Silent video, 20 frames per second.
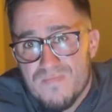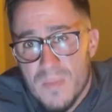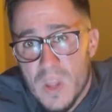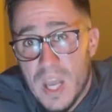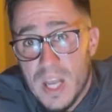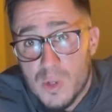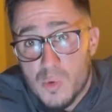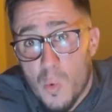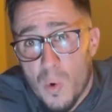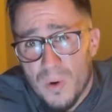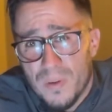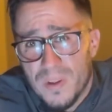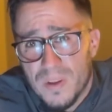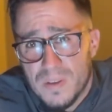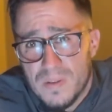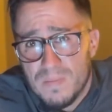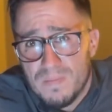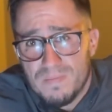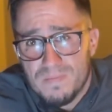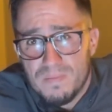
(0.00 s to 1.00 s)
it's worth it.
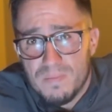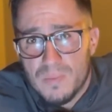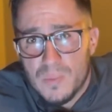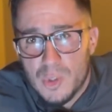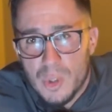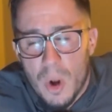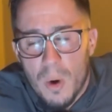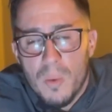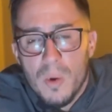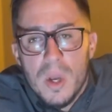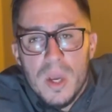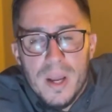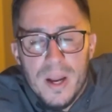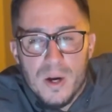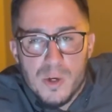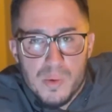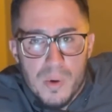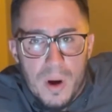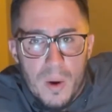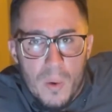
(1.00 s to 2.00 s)
So
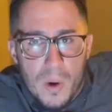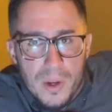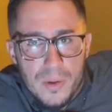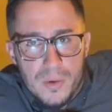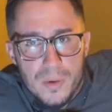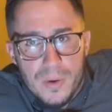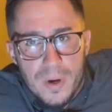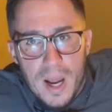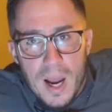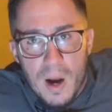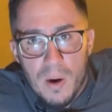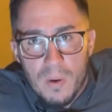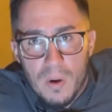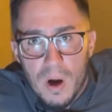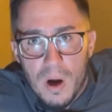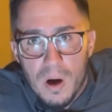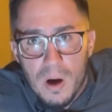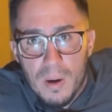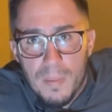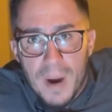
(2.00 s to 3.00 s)
here's what I want to do now.
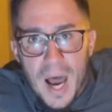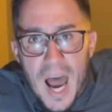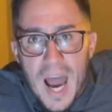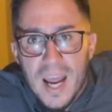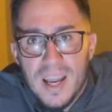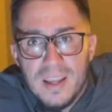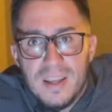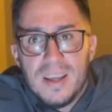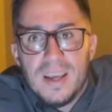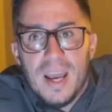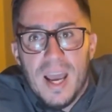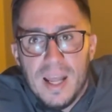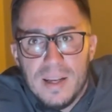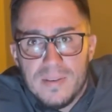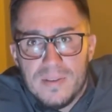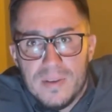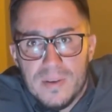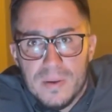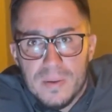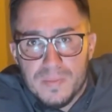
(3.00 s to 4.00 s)
I
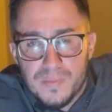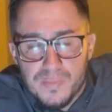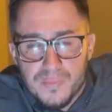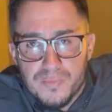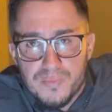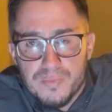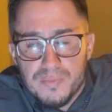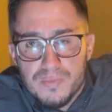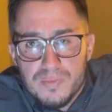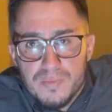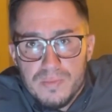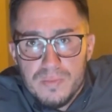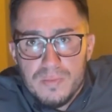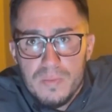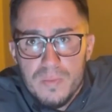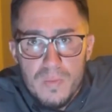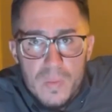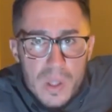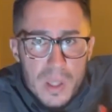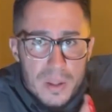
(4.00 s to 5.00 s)
get
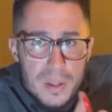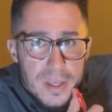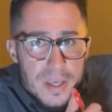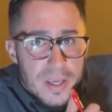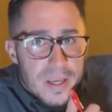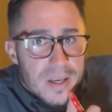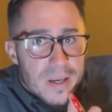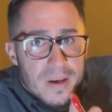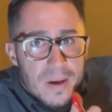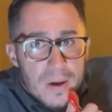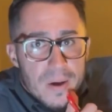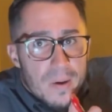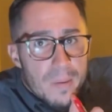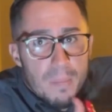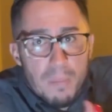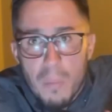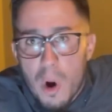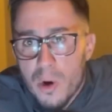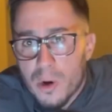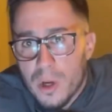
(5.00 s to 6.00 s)
the
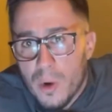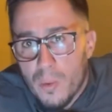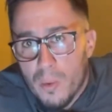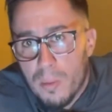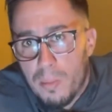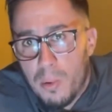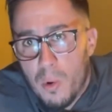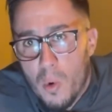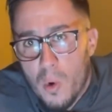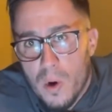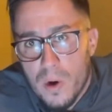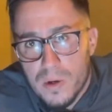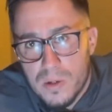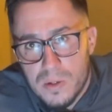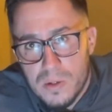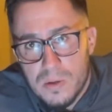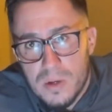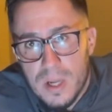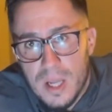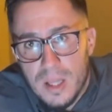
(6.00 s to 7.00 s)
market
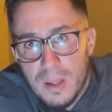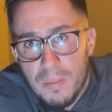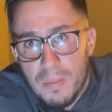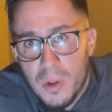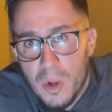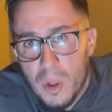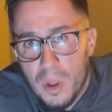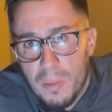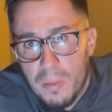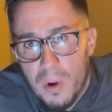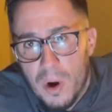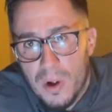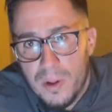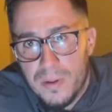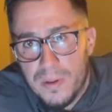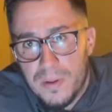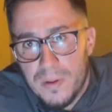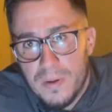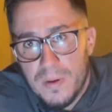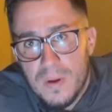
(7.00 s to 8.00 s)
reports in the middle of the
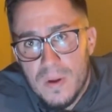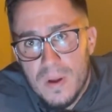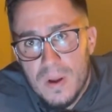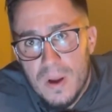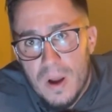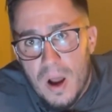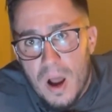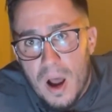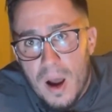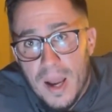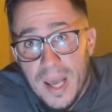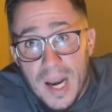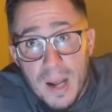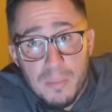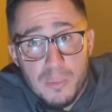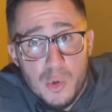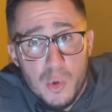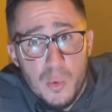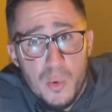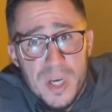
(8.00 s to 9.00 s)
month, and
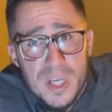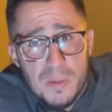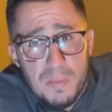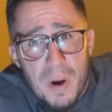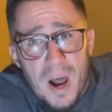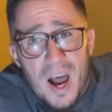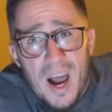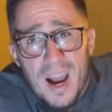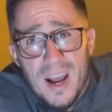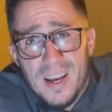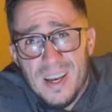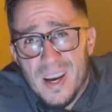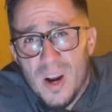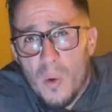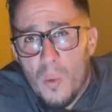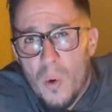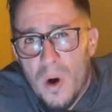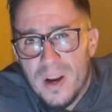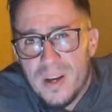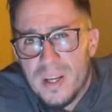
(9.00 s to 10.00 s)
I'm 2 weeks behind, and I
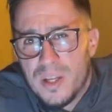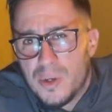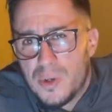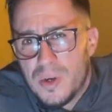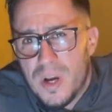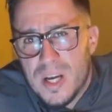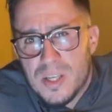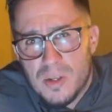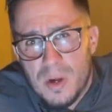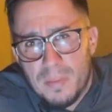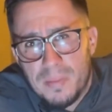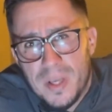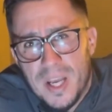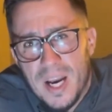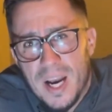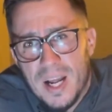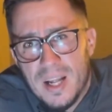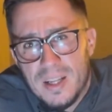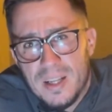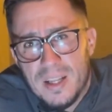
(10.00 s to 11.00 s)
want to get you guys
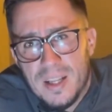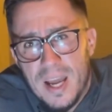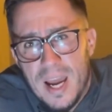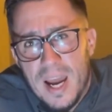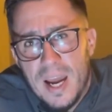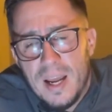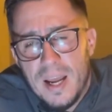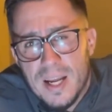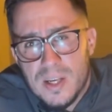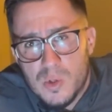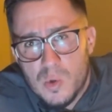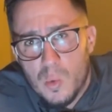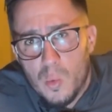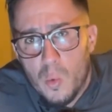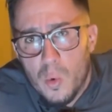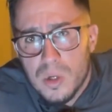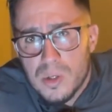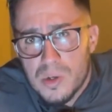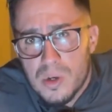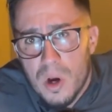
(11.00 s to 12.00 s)
update on that as to
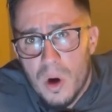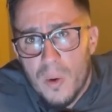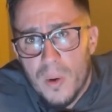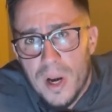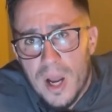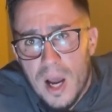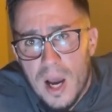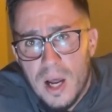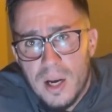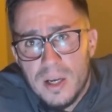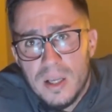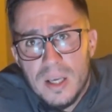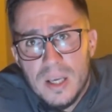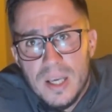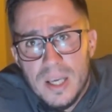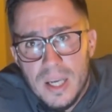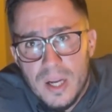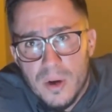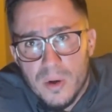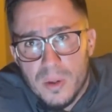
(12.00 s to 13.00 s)
what's going on
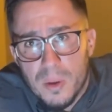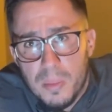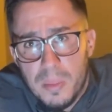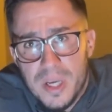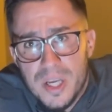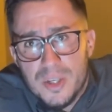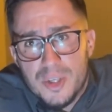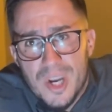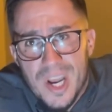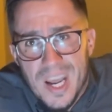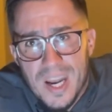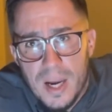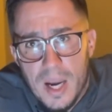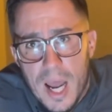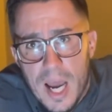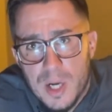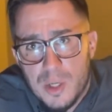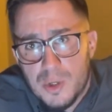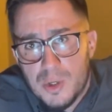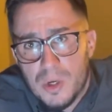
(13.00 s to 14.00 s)
here at the beach and
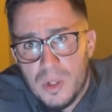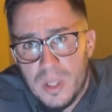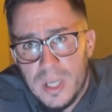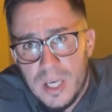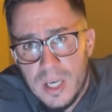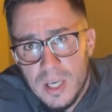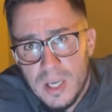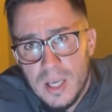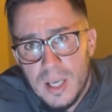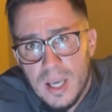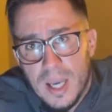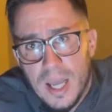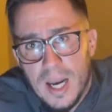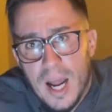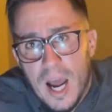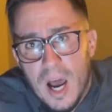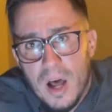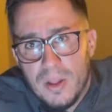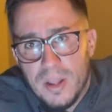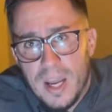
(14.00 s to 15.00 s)
nationally and
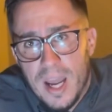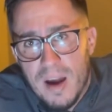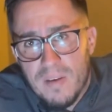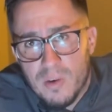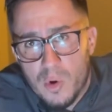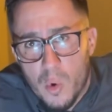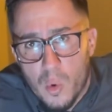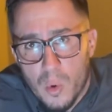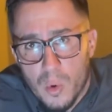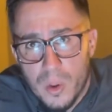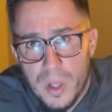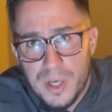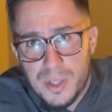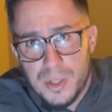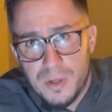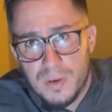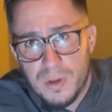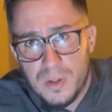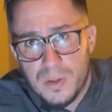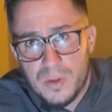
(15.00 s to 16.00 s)
how they have a
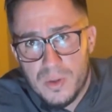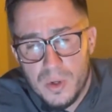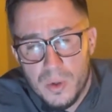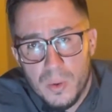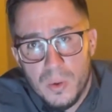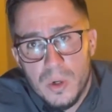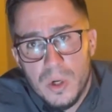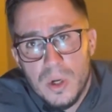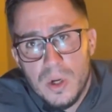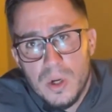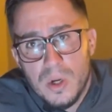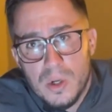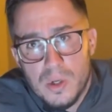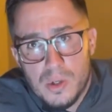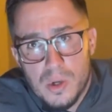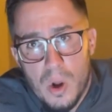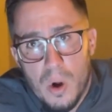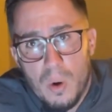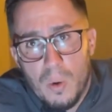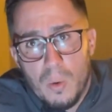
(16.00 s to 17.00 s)
correlation to the two.
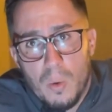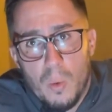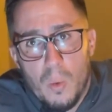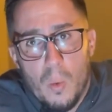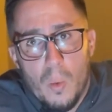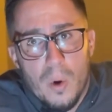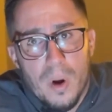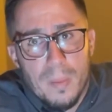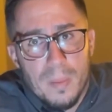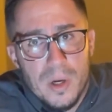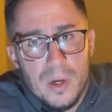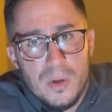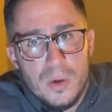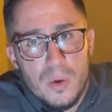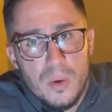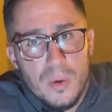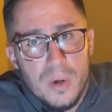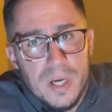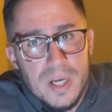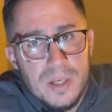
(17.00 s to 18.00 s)
So what I'm going to
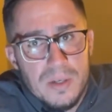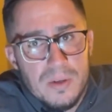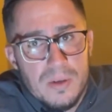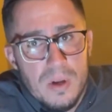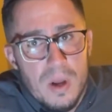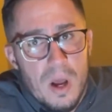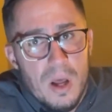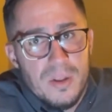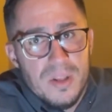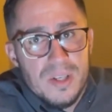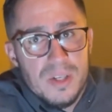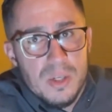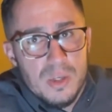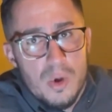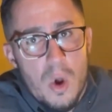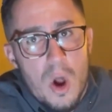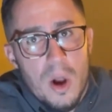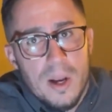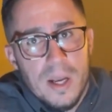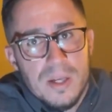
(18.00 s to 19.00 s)
do is, this is
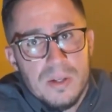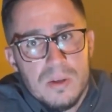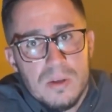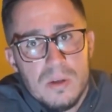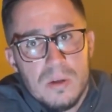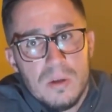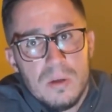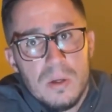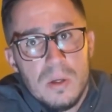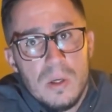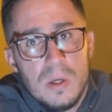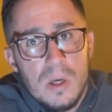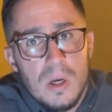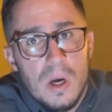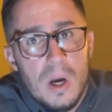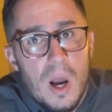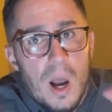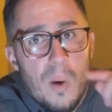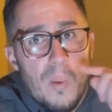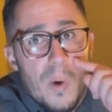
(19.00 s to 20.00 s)
August.
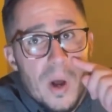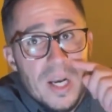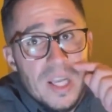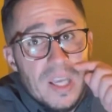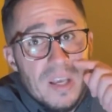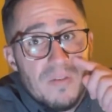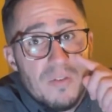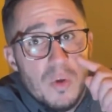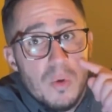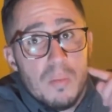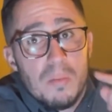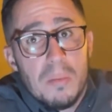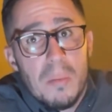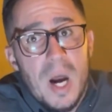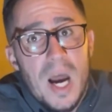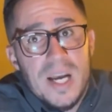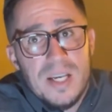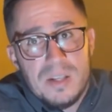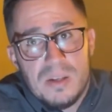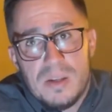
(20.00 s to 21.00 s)
I want to give you
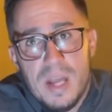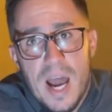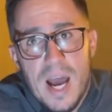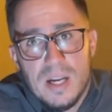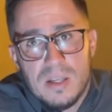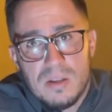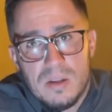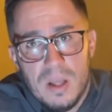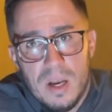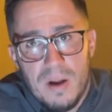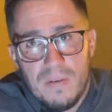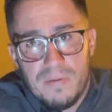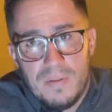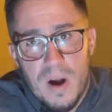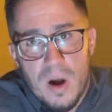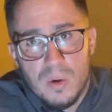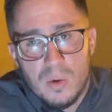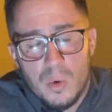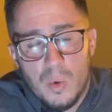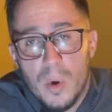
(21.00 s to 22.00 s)
my stats that I
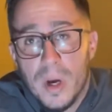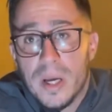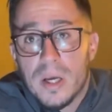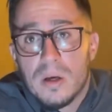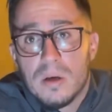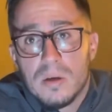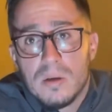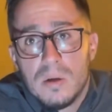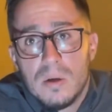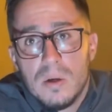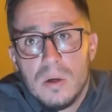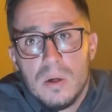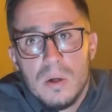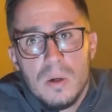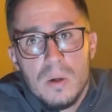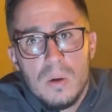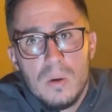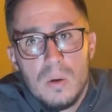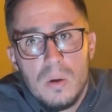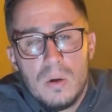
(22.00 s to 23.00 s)
found quick.
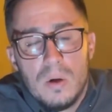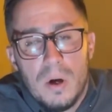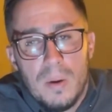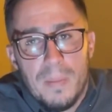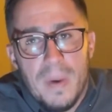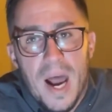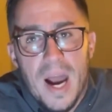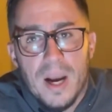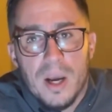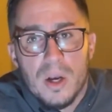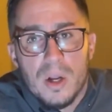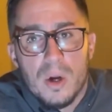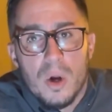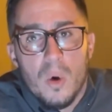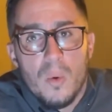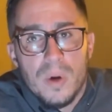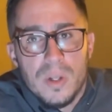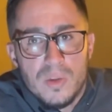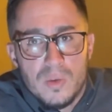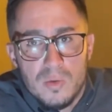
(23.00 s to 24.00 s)
I'm not going to
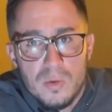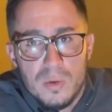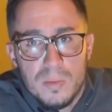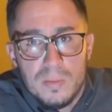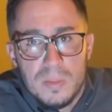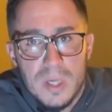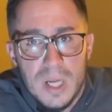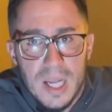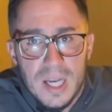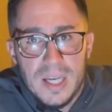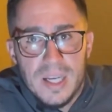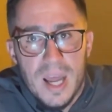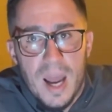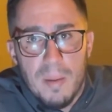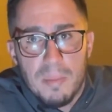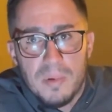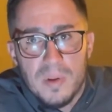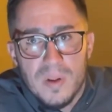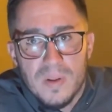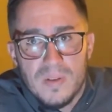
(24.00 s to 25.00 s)
go into them in
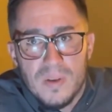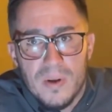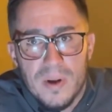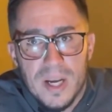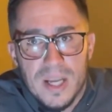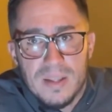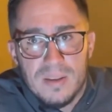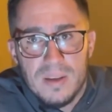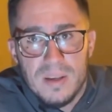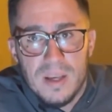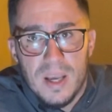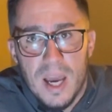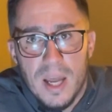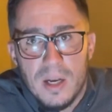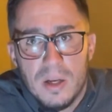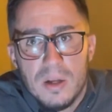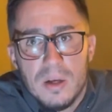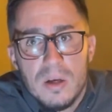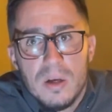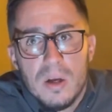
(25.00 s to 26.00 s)
depth until I get to the
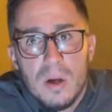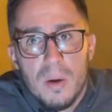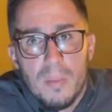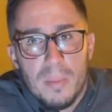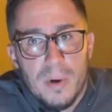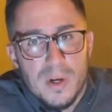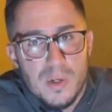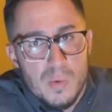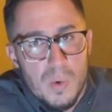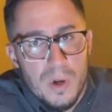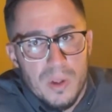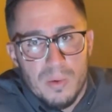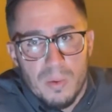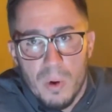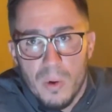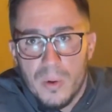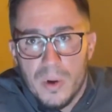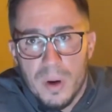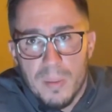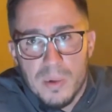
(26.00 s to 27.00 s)
end, but I just want to
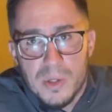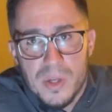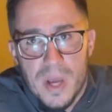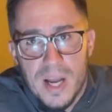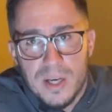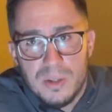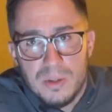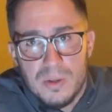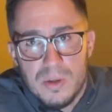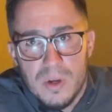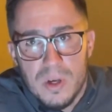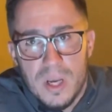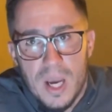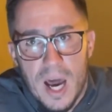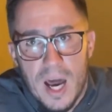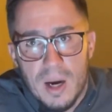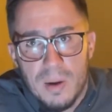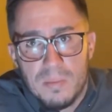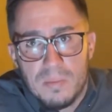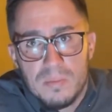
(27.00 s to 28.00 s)
throw the numbers at you so you
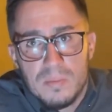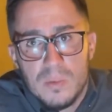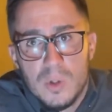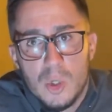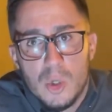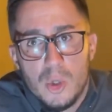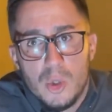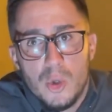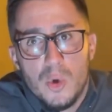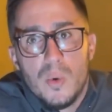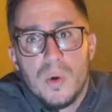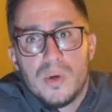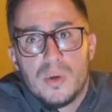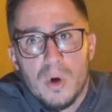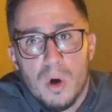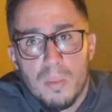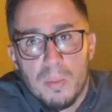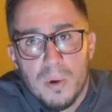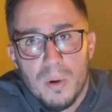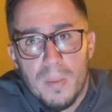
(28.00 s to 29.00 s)
got them. You
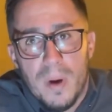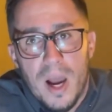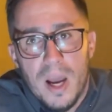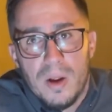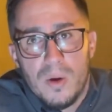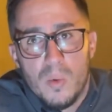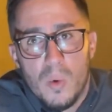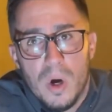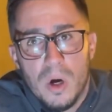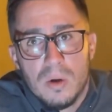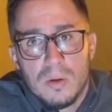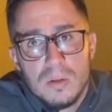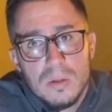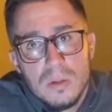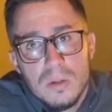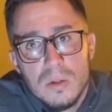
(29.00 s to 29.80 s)
interpret them how you will,